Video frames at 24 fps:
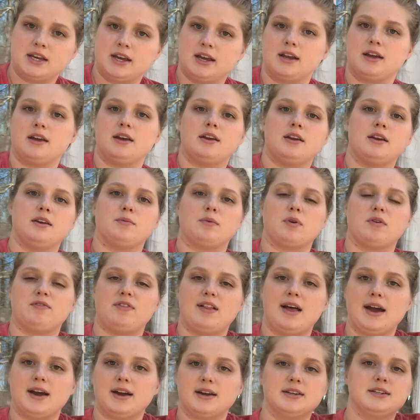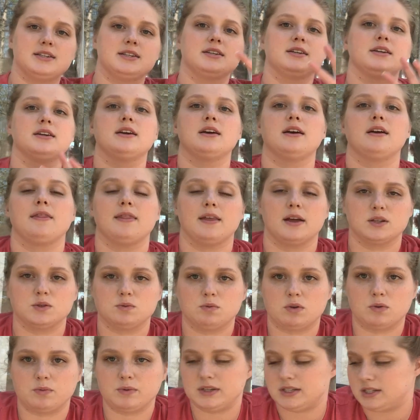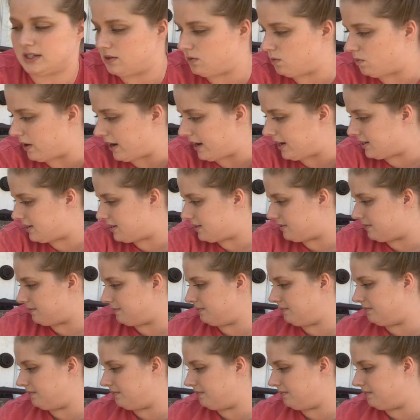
hit and reflect, that's when we see white.